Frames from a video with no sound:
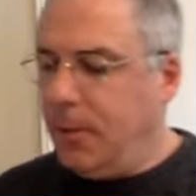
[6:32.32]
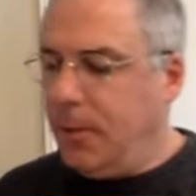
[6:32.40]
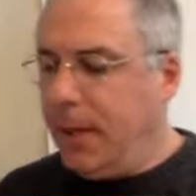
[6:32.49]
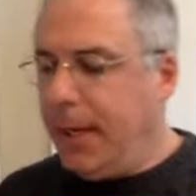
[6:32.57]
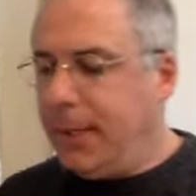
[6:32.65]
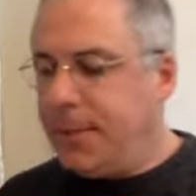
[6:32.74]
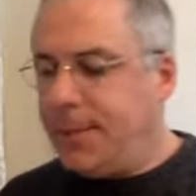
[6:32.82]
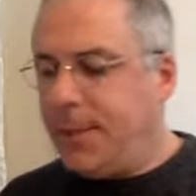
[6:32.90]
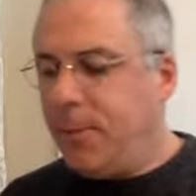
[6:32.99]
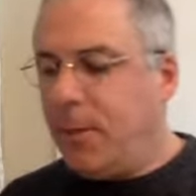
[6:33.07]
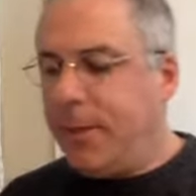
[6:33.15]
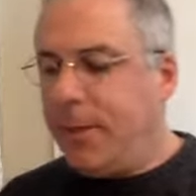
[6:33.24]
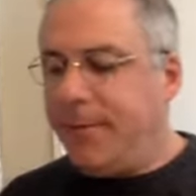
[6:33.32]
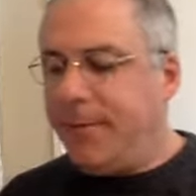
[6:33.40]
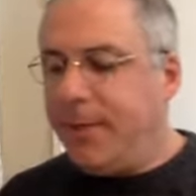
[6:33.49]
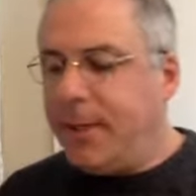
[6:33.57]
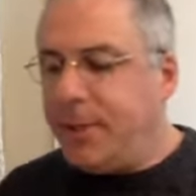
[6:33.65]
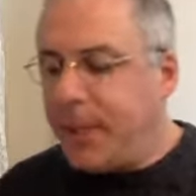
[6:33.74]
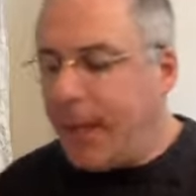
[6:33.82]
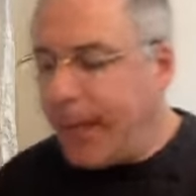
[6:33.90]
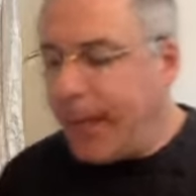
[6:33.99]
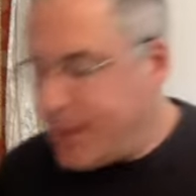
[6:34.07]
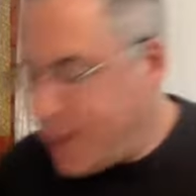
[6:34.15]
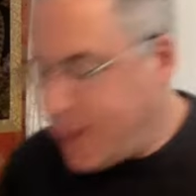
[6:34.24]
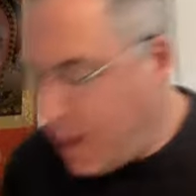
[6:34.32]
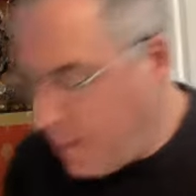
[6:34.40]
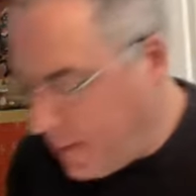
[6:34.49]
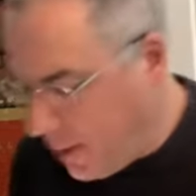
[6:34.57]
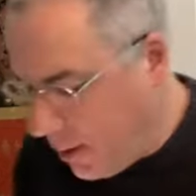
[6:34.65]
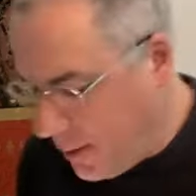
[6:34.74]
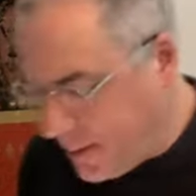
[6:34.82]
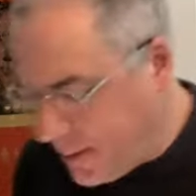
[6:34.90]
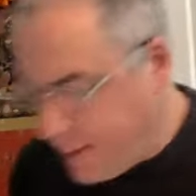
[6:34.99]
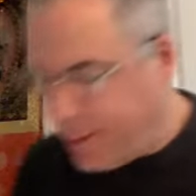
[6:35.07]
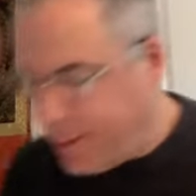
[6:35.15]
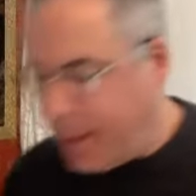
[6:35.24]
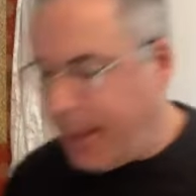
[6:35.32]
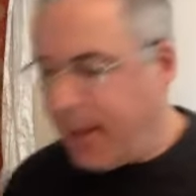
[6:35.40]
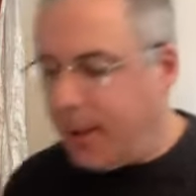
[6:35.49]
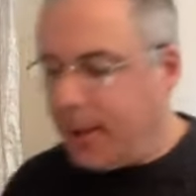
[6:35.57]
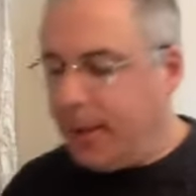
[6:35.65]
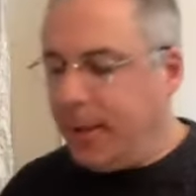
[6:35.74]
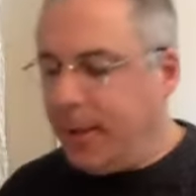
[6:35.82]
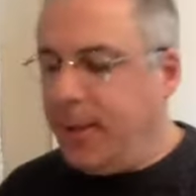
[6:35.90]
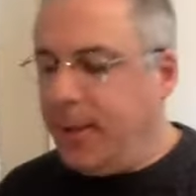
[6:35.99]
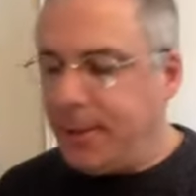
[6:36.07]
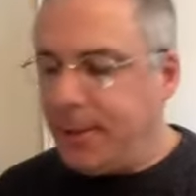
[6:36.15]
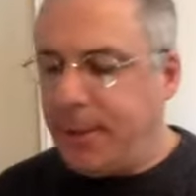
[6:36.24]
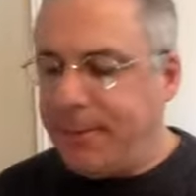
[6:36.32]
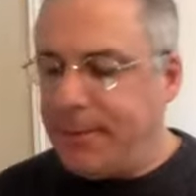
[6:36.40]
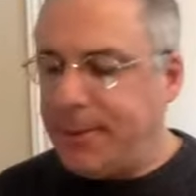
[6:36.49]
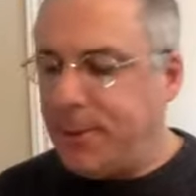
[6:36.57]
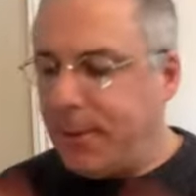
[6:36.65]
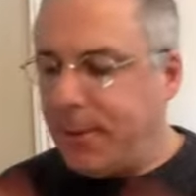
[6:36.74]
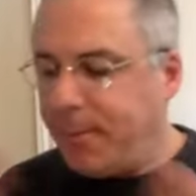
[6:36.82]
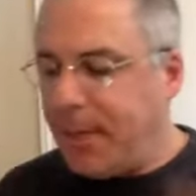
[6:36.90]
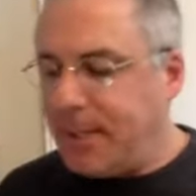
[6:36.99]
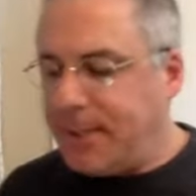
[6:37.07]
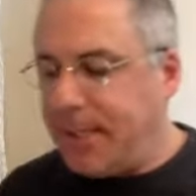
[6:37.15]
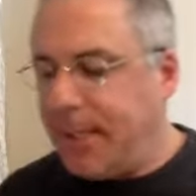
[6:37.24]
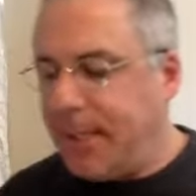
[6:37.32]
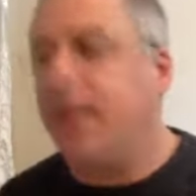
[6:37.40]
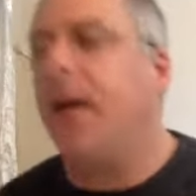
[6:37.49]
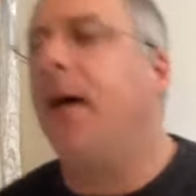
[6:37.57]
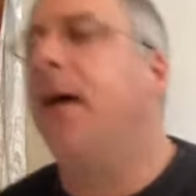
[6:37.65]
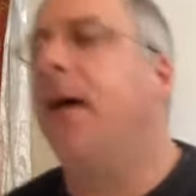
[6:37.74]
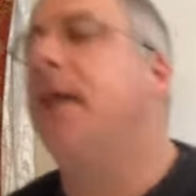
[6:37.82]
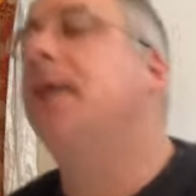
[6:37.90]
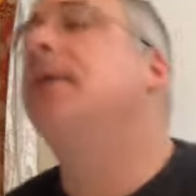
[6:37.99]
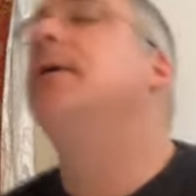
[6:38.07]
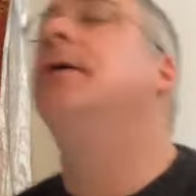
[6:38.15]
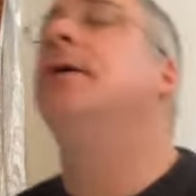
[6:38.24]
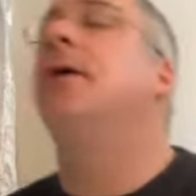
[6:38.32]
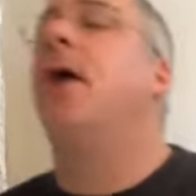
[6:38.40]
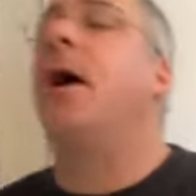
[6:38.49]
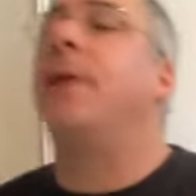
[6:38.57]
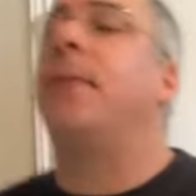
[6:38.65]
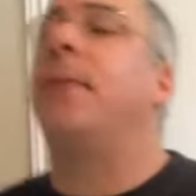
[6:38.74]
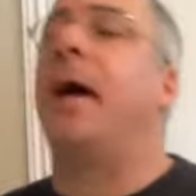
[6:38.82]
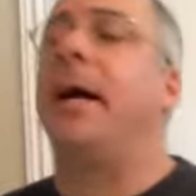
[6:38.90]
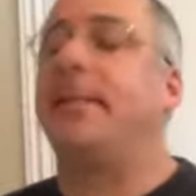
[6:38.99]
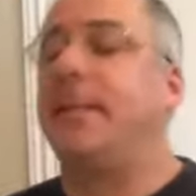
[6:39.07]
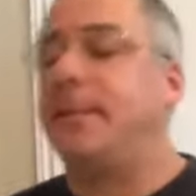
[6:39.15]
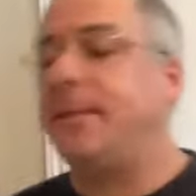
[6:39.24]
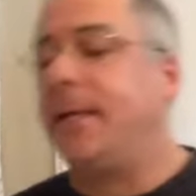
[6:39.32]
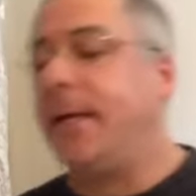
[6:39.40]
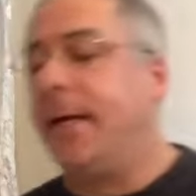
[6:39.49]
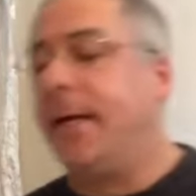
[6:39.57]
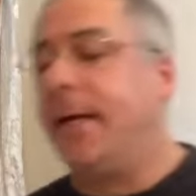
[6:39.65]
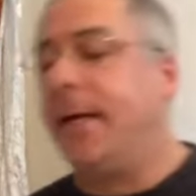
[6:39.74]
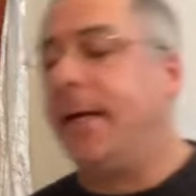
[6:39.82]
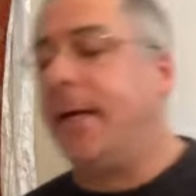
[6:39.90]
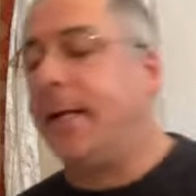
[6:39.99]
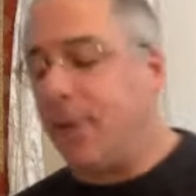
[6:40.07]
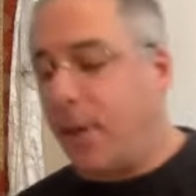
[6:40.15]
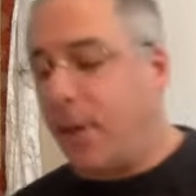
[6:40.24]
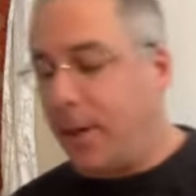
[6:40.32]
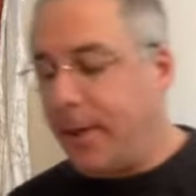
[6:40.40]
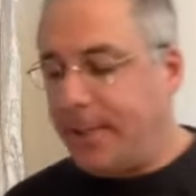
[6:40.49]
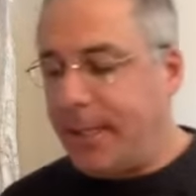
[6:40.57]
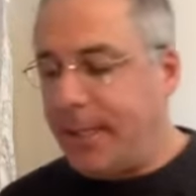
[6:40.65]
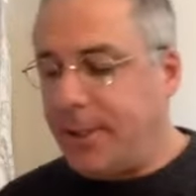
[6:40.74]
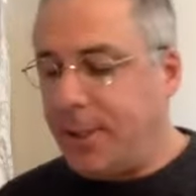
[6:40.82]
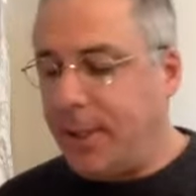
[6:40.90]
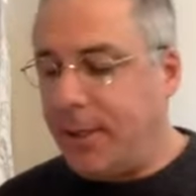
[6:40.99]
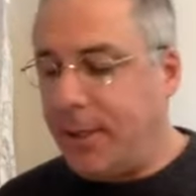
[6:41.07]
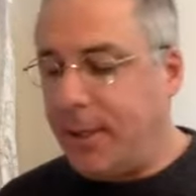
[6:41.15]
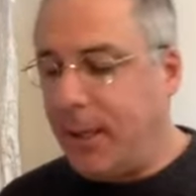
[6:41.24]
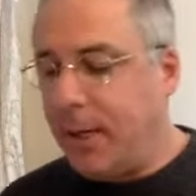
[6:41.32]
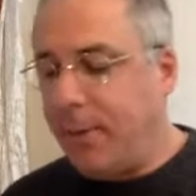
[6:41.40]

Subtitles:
Okay, just so while you're finishing, I can start with the Heart Sutra here. So we're just sort of blessing our practice and getting clear on our intention.